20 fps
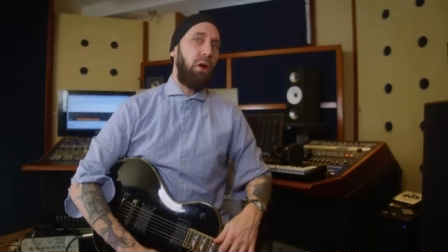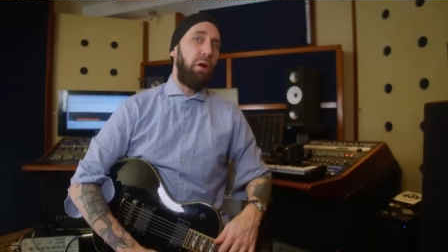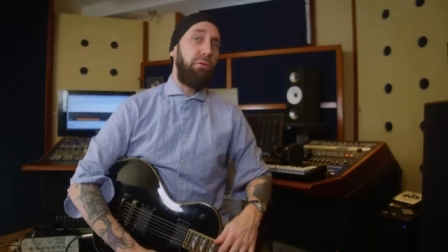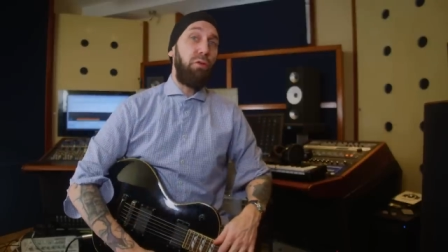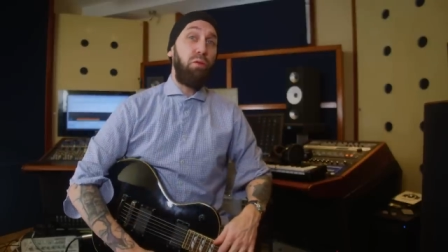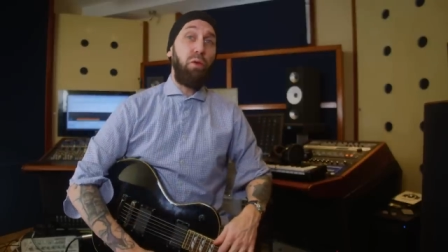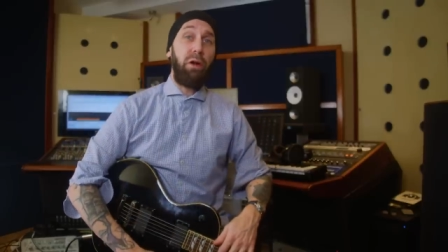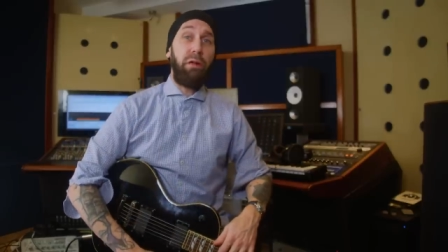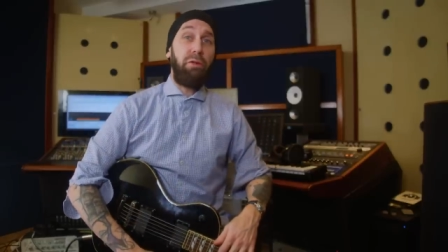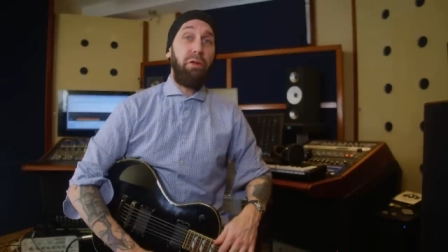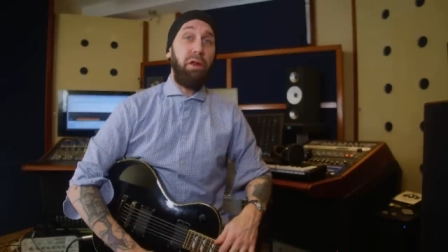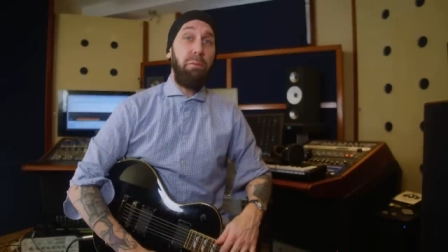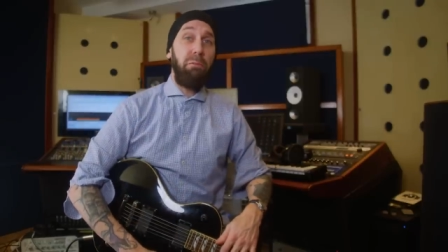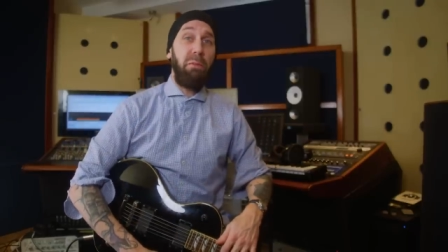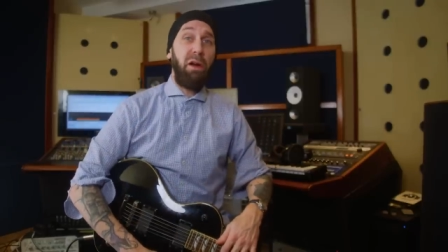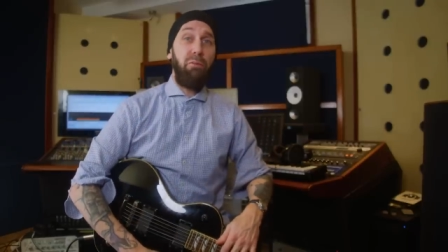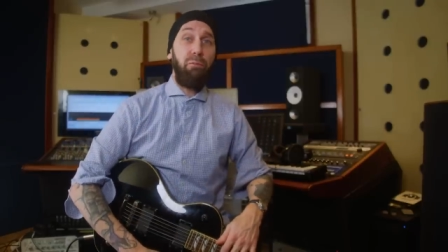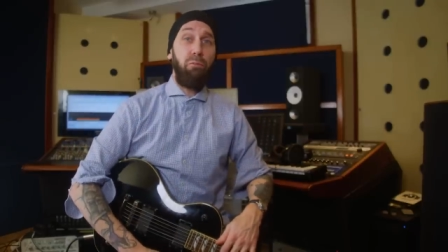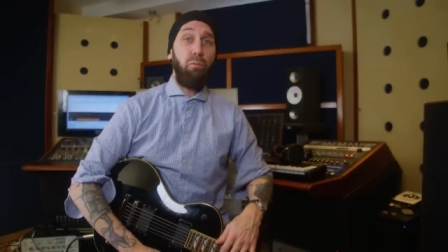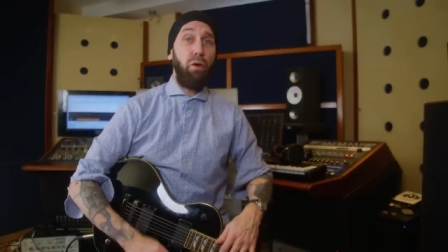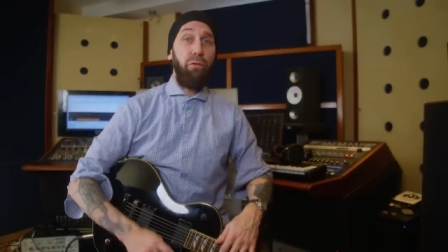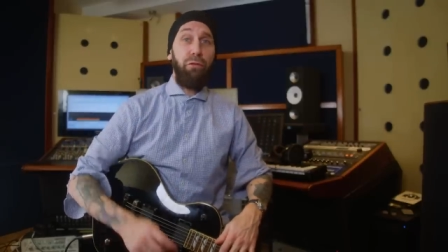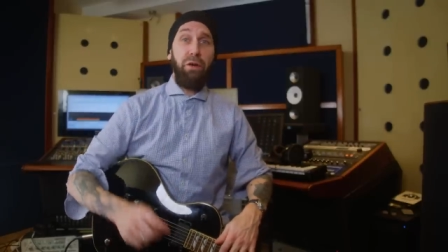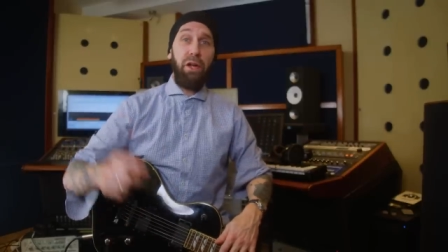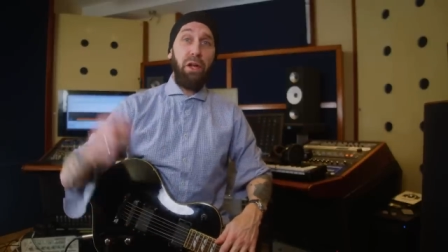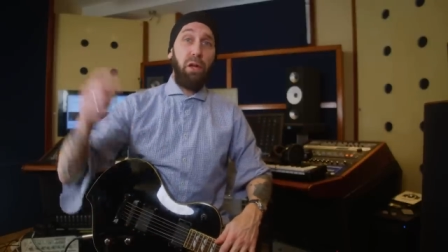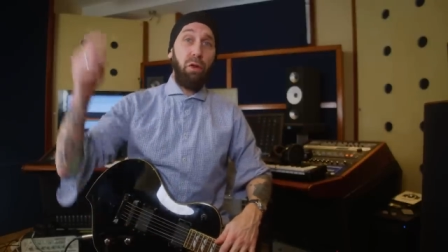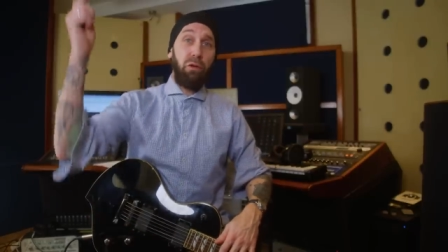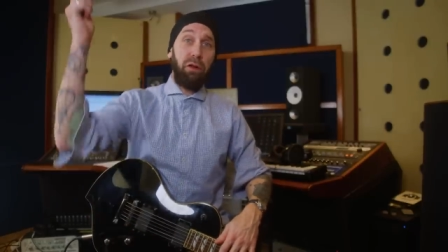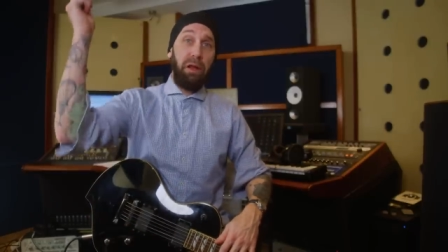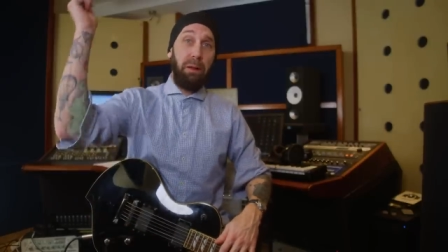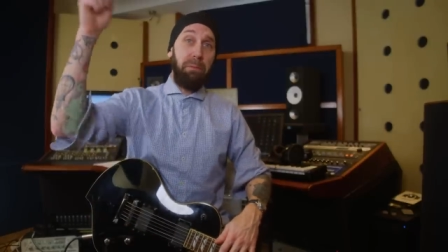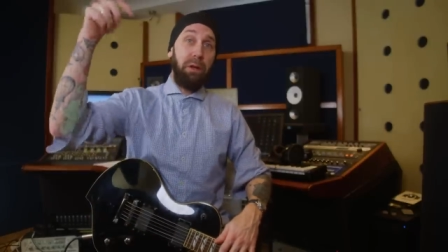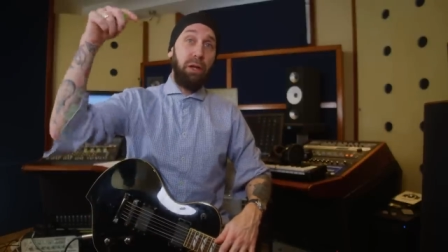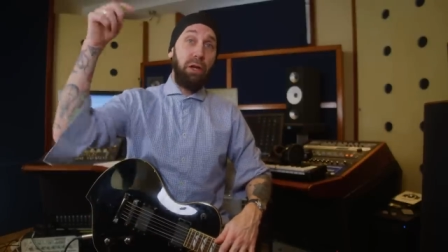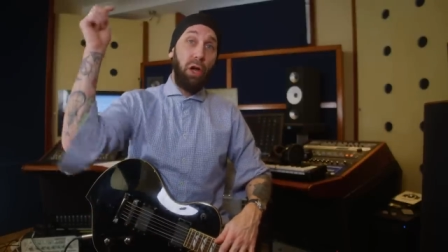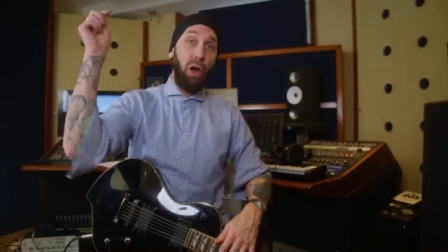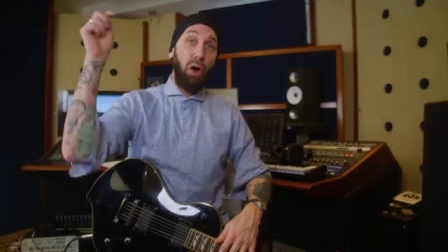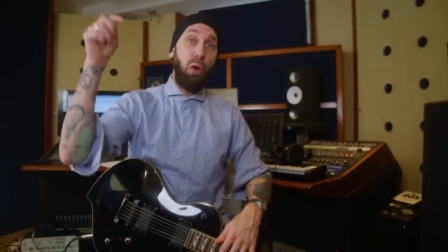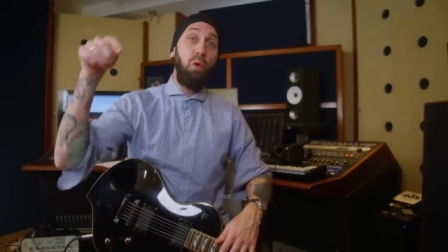If you want to see more videos, let me
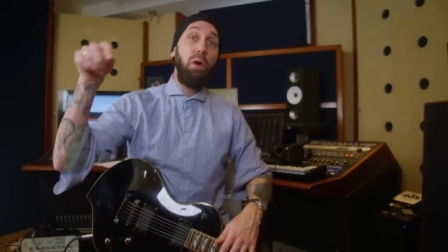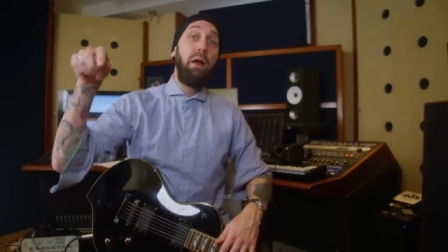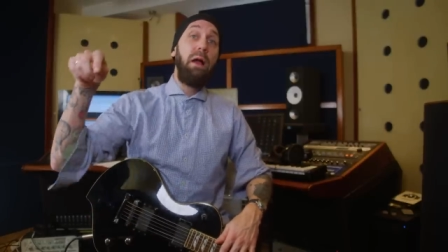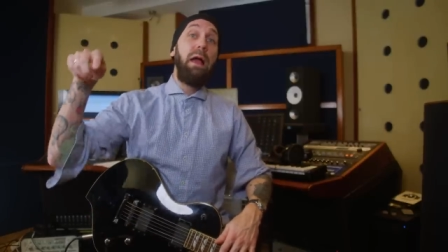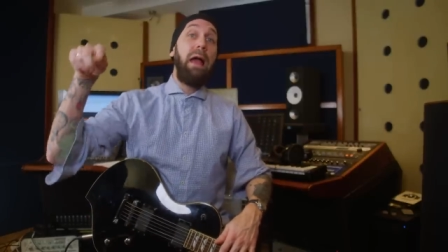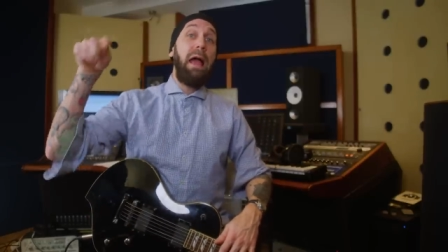know.